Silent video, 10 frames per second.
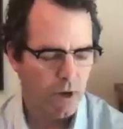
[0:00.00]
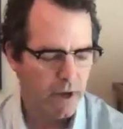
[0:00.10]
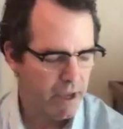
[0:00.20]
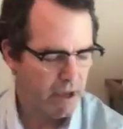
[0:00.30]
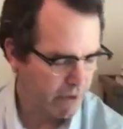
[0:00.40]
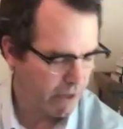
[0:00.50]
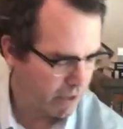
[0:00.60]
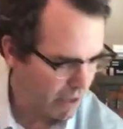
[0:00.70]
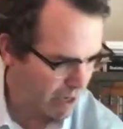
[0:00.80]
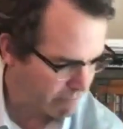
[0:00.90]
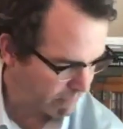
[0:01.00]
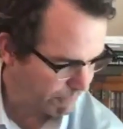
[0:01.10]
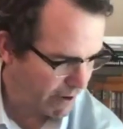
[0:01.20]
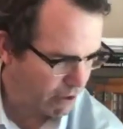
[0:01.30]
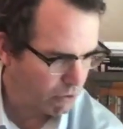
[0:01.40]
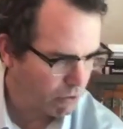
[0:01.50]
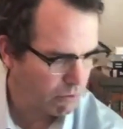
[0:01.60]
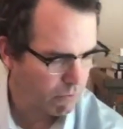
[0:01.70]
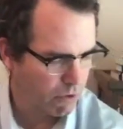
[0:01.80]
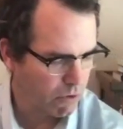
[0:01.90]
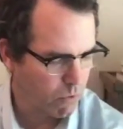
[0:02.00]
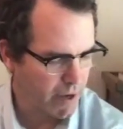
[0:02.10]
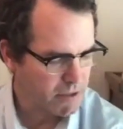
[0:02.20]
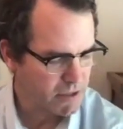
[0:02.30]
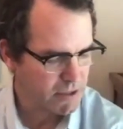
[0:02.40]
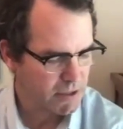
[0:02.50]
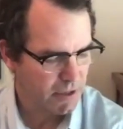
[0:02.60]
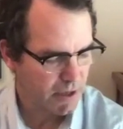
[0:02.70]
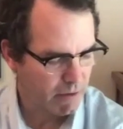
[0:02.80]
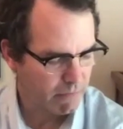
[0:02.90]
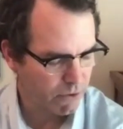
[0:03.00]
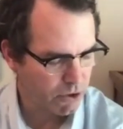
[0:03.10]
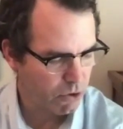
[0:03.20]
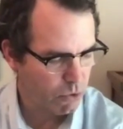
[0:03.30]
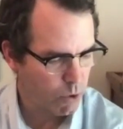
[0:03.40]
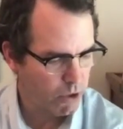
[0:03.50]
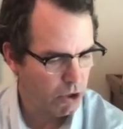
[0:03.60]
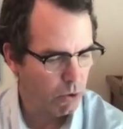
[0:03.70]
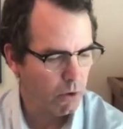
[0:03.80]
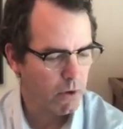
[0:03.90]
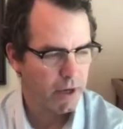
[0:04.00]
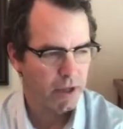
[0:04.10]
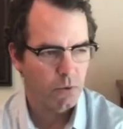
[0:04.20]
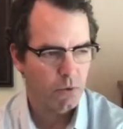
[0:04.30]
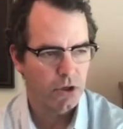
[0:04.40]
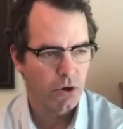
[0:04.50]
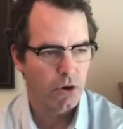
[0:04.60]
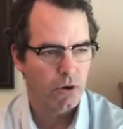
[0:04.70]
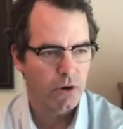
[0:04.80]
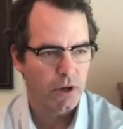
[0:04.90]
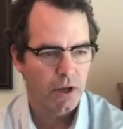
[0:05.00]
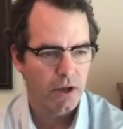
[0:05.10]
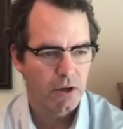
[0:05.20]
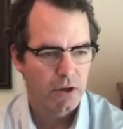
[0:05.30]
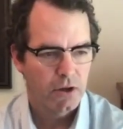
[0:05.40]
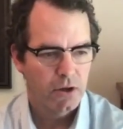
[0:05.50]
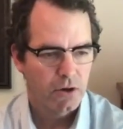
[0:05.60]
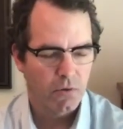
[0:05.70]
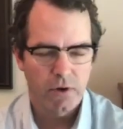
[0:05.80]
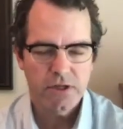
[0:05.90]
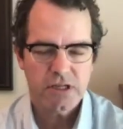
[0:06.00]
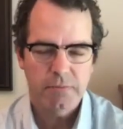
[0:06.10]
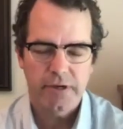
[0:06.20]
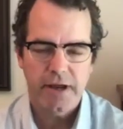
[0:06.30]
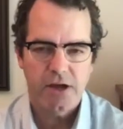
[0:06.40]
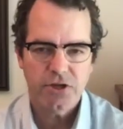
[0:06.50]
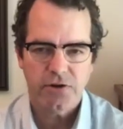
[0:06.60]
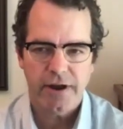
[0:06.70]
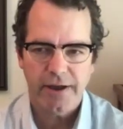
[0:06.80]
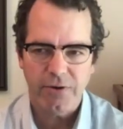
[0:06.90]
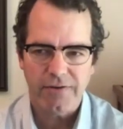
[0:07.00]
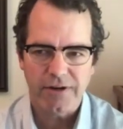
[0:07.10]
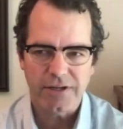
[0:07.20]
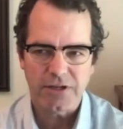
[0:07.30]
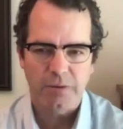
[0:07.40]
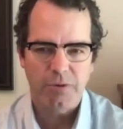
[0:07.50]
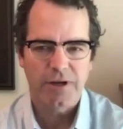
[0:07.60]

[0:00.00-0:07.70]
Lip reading: I have a final request for you. When you are ready, when your risk menagerie, whatever it is that you're putting